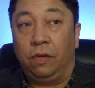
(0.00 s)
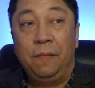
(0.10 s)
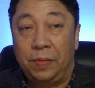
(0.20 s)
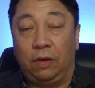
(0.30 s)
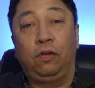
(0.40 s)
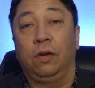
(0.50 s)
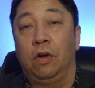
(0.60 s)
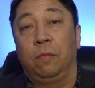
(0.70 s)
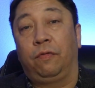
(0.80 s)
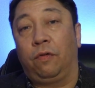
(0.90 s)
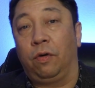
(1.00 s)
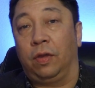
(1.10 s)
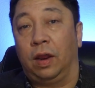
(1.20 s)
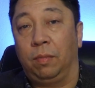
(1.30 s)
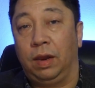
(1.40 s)
I should have known before
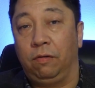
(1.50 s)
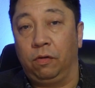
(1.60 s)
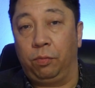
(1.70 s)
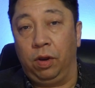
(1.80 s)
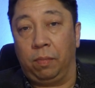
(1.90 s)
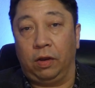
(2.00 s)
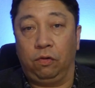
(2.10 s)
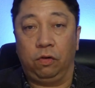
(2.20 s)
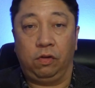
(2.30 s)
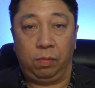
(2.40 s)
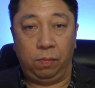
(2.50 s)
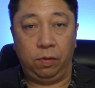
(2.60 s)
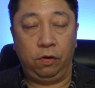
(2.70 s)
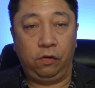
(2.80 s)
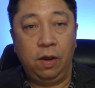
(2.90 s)
then. I mean, he was appointed by George W.
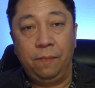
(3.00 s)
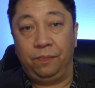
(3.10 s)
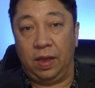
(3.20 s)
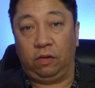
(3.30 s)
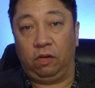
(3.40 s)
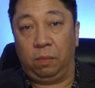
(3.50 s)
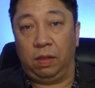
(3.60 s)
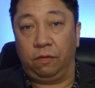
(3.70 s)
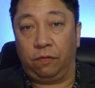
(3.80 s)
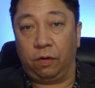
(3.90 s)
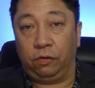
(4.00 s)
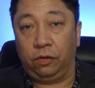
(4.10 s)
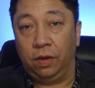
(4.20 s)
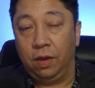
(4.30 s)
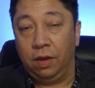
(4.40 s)
Bush. That should have been the
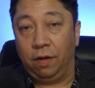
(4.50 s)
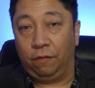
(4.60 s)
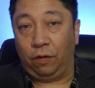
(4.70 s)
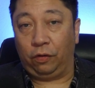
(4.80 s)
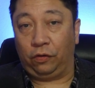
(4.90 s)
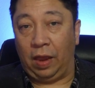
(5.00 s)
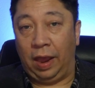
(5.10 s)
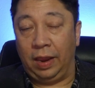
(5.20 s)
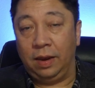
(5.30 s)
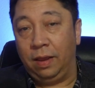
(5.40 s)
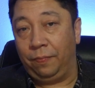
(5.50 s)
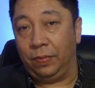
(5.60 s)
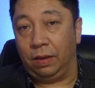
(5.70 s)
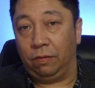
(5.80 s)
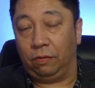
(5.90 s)
first sign.
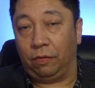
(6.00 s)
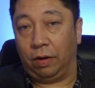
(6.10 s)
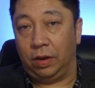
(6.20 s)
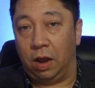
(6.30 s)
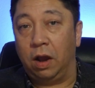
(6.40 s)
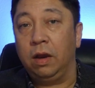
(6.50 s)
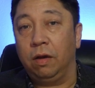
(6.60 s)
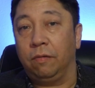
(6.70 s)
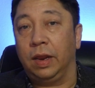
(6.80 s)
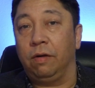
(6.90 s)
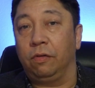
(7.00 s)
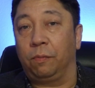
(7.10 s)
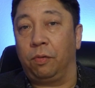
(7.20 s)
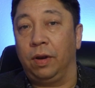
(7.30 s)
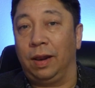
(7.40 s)
He was very young when he
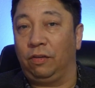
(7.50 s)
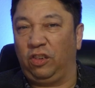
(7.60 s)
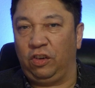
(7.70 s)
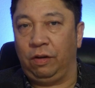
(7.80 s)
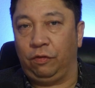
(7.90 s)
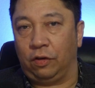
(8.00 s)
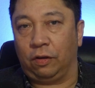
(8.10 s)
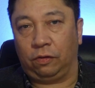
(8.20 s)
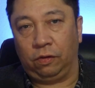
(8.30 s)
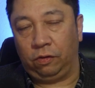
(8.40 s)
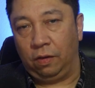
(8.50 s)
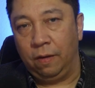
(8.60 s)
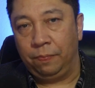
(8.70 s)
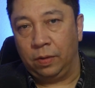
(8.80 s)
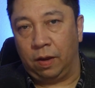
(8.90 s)
was appointed as Chief Justice
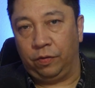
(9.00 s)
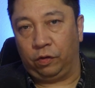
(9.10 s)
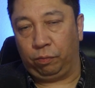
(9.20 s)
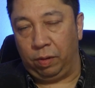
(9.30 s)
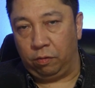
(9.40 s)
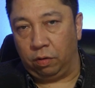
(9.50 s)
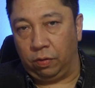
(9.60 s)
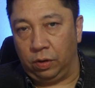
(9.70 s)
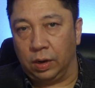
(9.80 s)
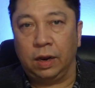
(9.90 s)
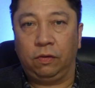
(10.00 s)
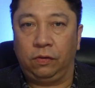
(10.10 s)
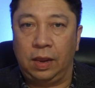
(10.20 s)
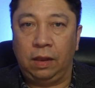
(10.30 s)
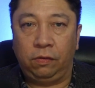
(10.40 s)
of the Supreme Court of the United
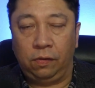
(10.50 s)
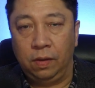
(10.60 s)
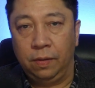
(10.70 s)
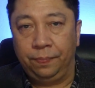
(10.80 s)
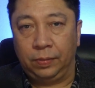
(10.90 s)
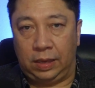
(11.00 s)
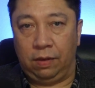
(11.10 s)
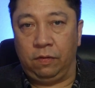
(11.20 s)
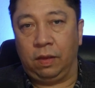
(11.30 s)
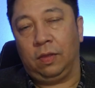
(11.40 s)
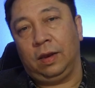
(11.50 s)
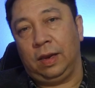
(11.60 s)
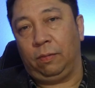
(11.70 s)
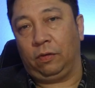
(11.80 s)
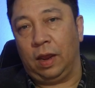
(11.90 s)
States, giving the
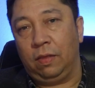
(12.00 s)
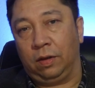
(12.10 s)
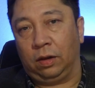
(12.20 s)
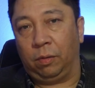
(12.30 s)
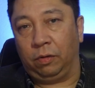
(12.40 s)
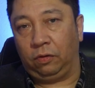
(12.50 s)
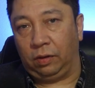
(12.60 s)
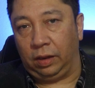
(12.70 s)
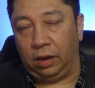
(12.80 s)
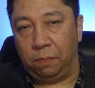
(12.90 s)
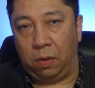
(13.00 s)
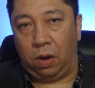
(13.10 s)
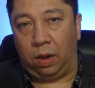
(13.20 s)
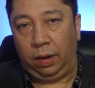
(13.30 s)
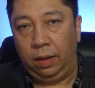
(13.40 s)
deep state and the globalist elite
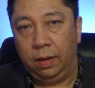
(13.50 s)
cabal